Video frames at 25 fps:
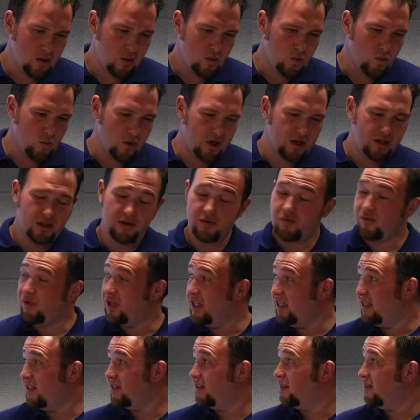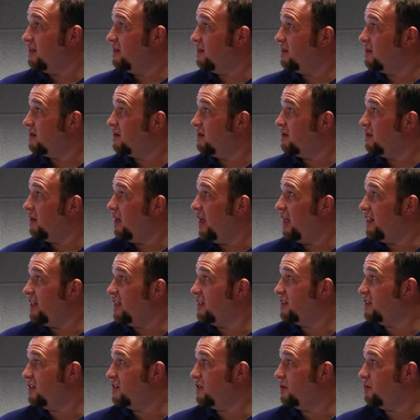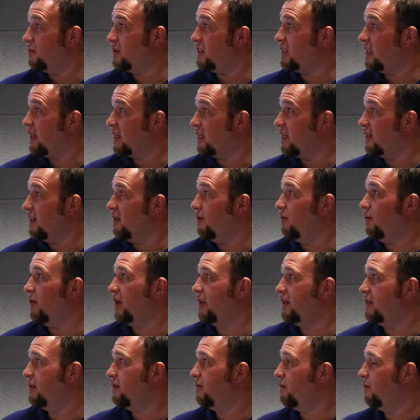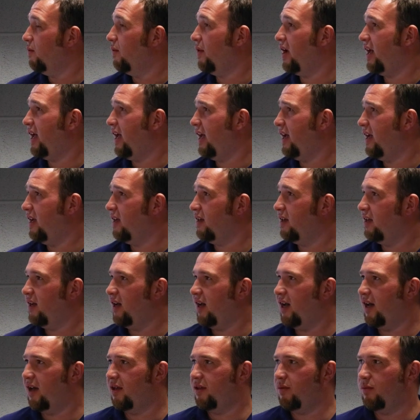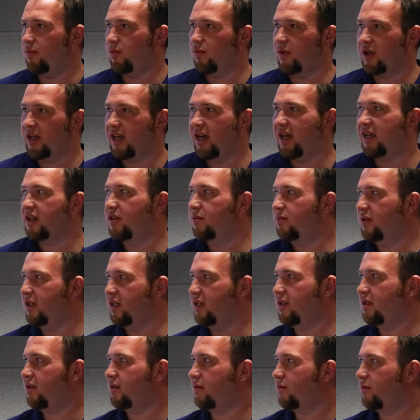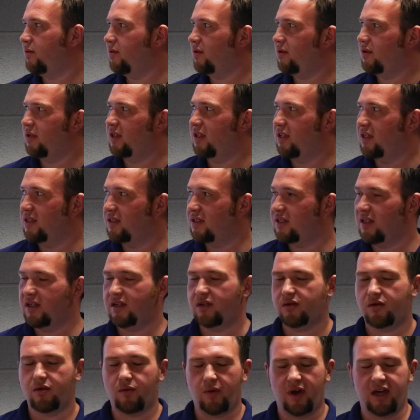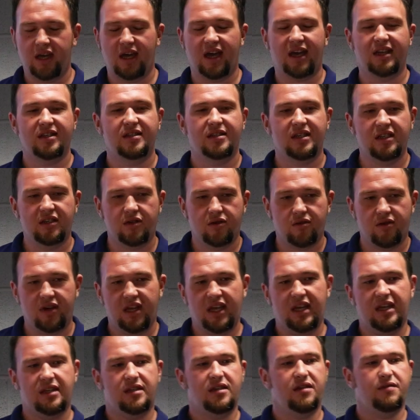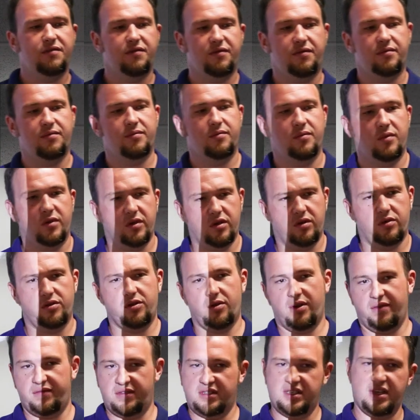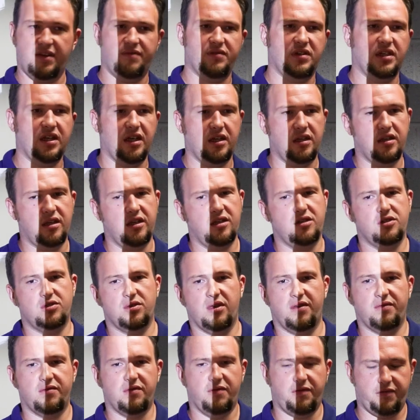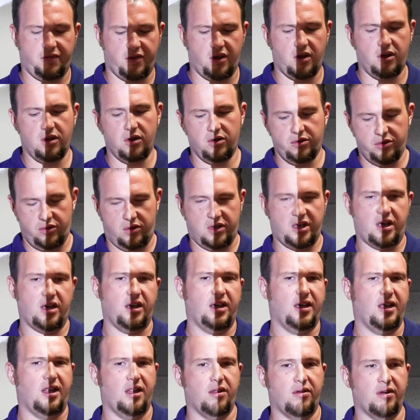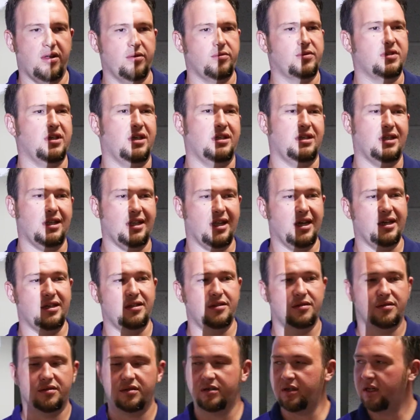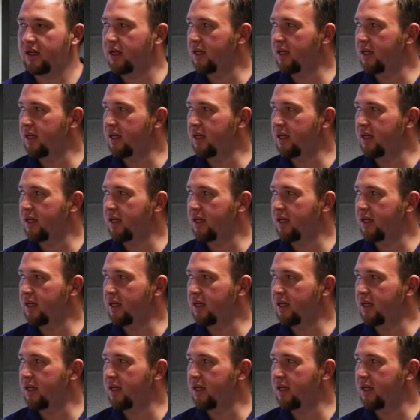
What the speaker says: One of the reasons, and this is a particular one where WCAG can be considered quite anti-creative. You have 78 things you have to follow, you can't color outside the lines.